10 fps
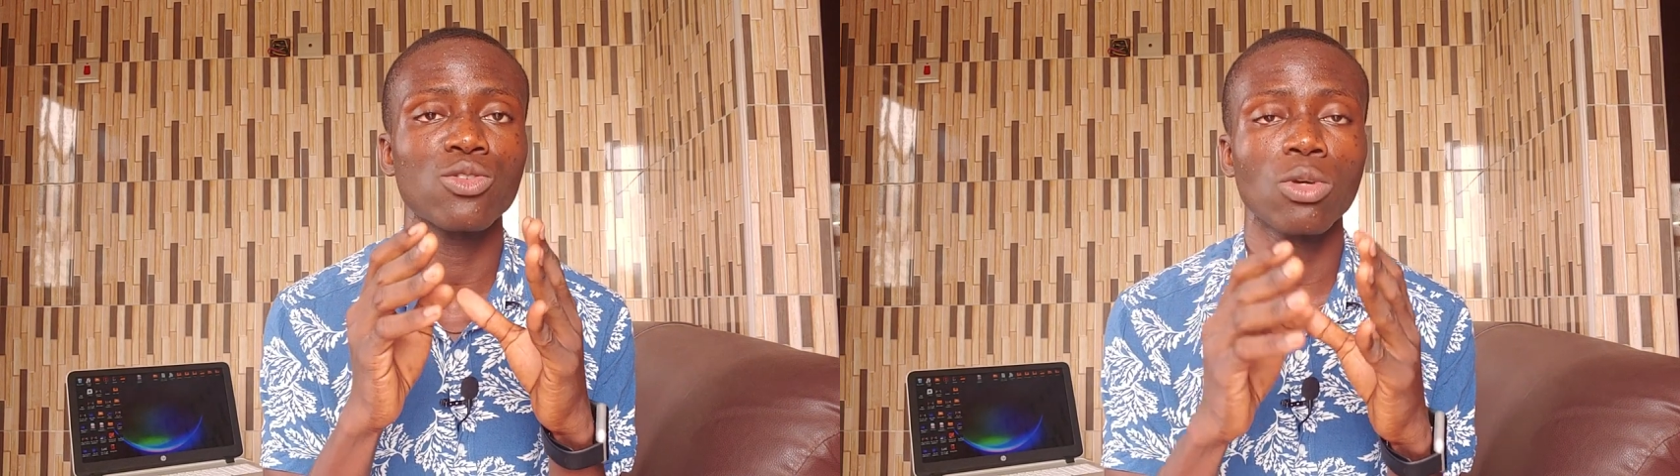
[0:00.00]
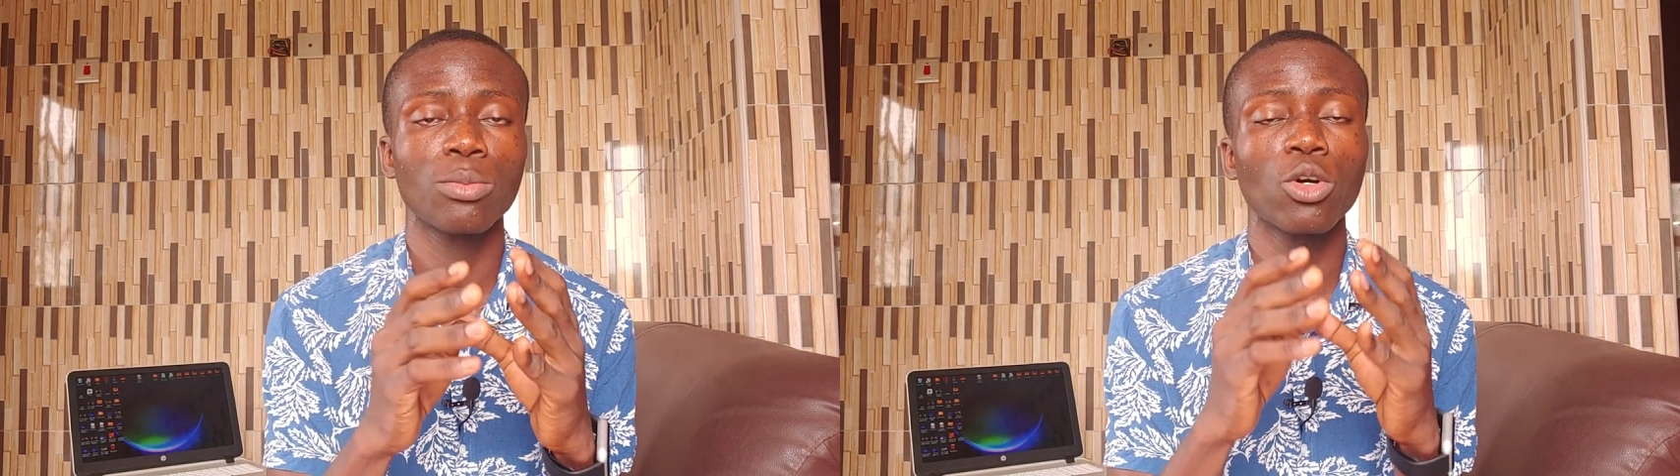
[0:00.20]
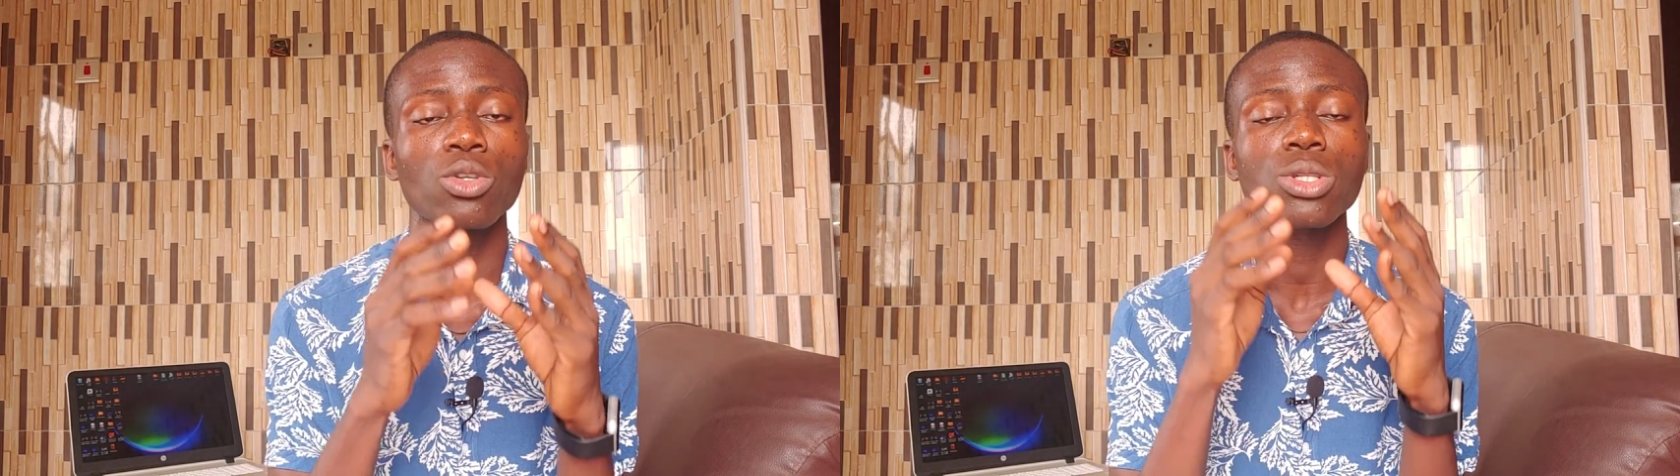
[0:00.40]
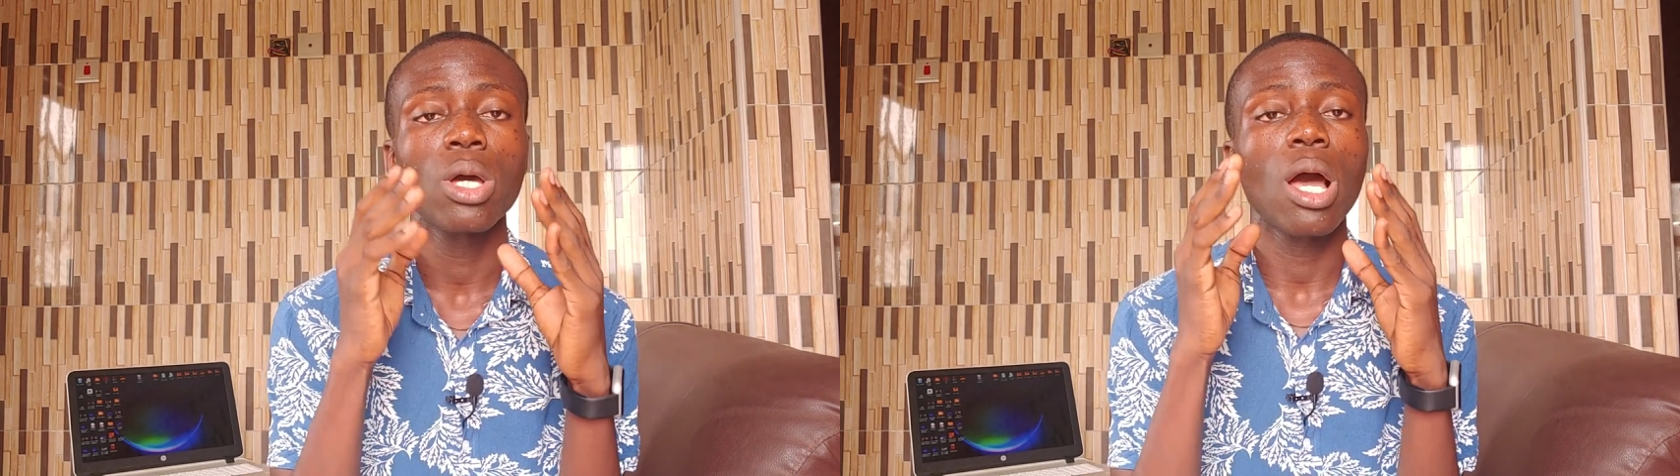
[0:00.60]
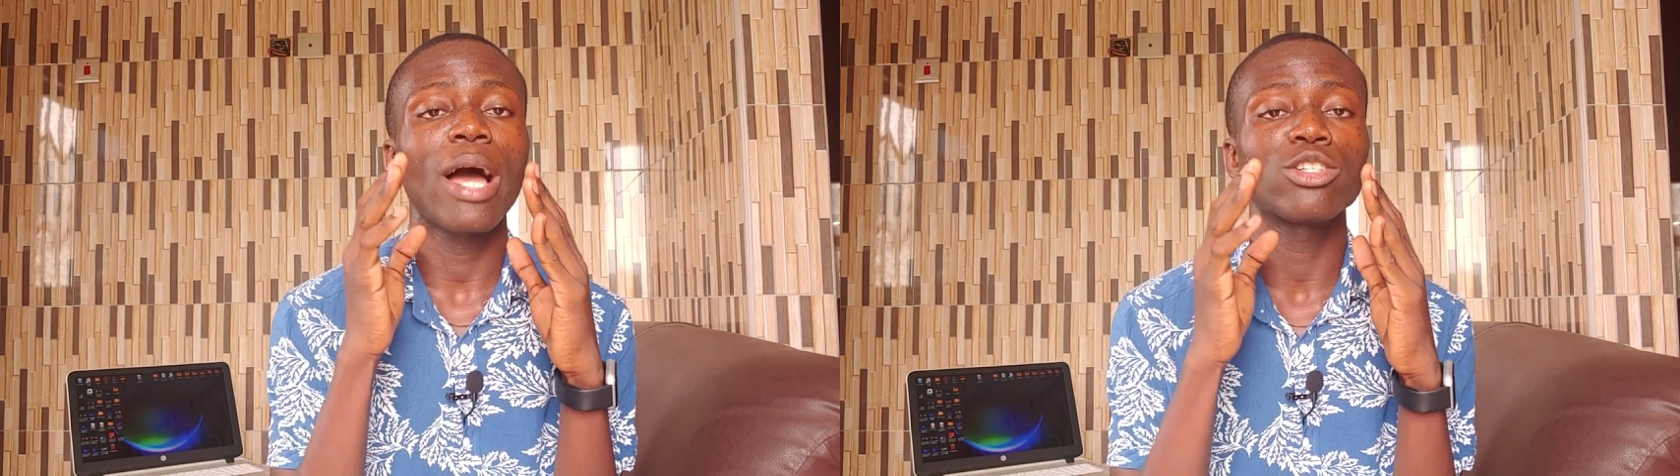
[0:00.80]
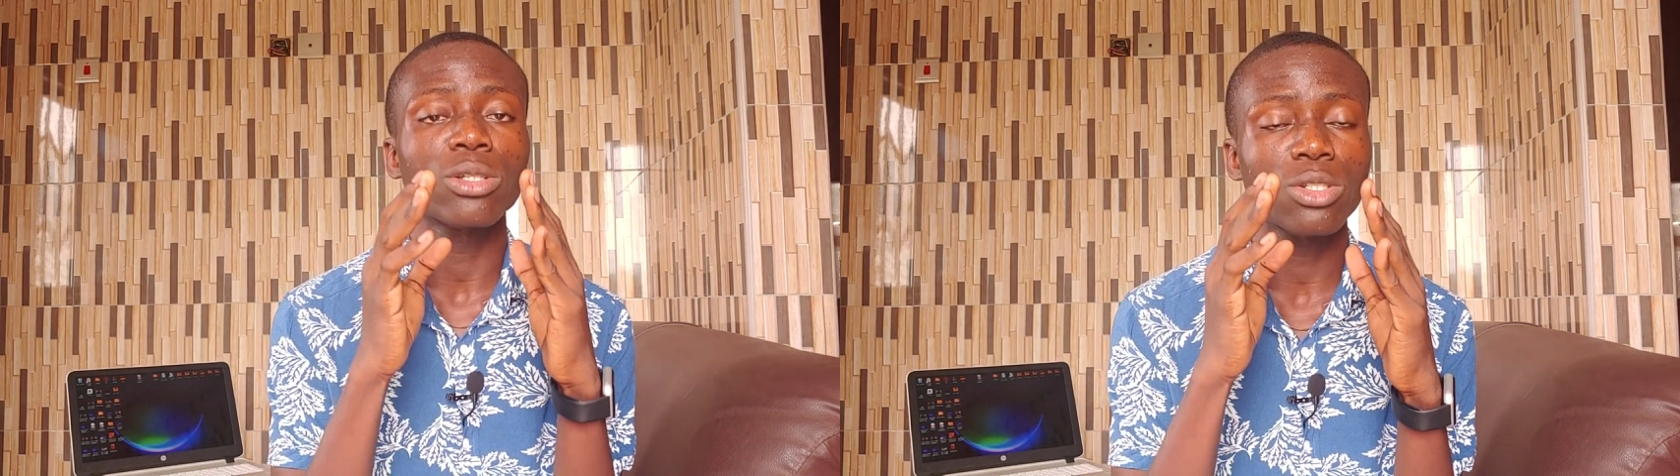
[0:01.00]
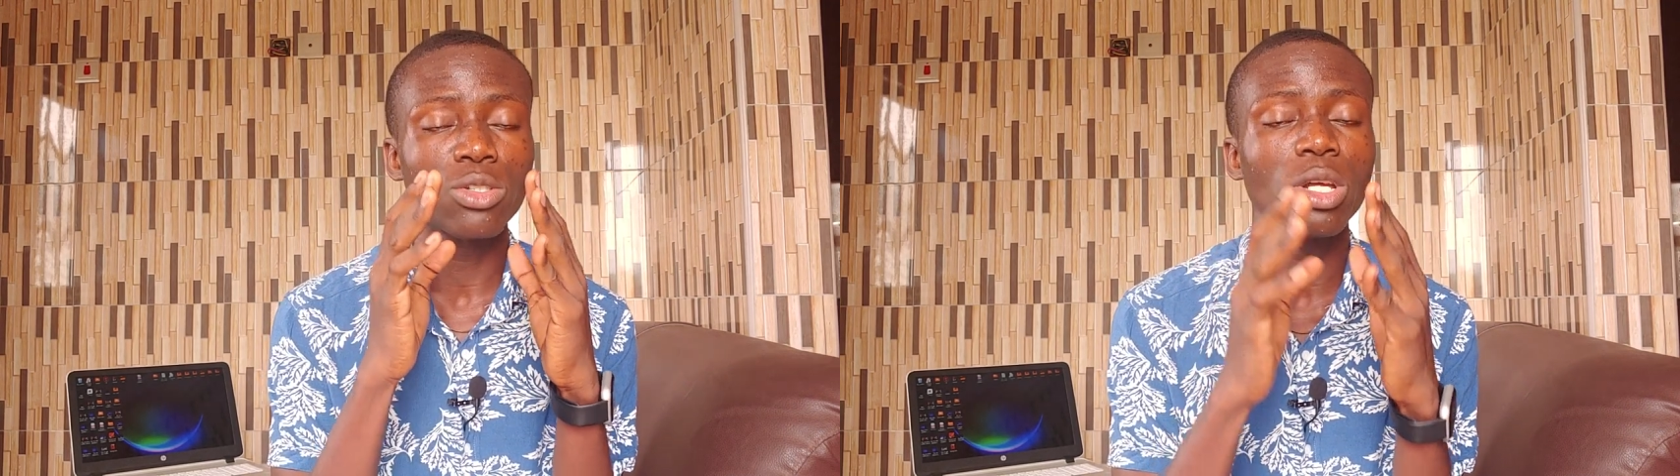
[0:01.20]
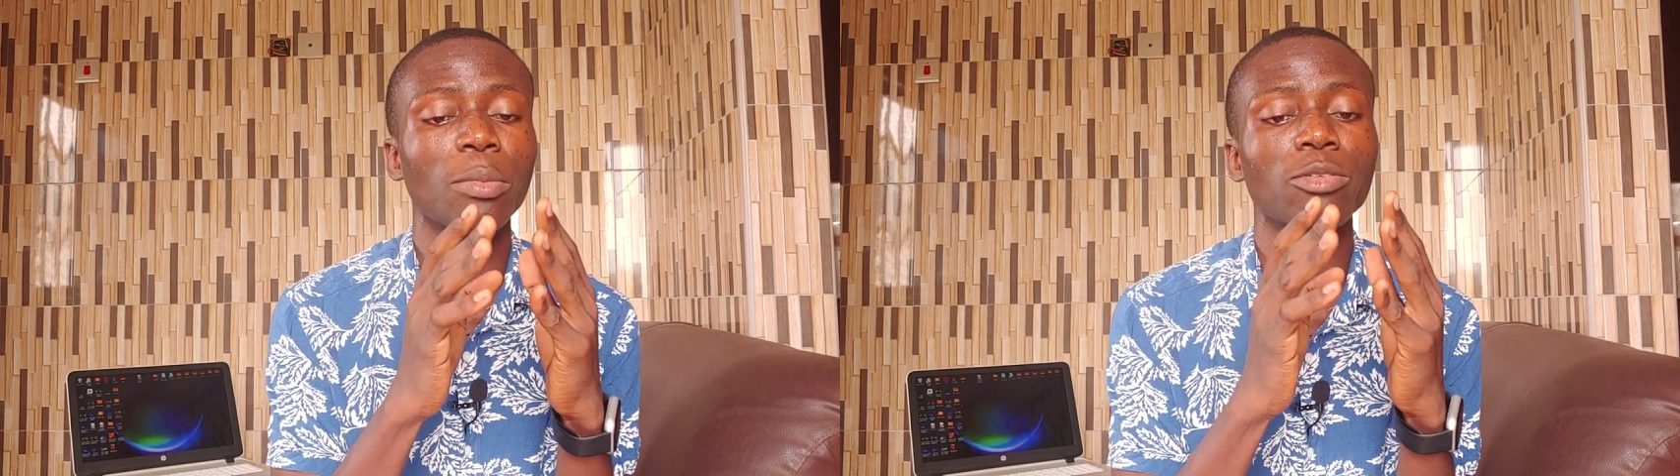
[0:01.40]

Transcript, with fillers: So because I just knew them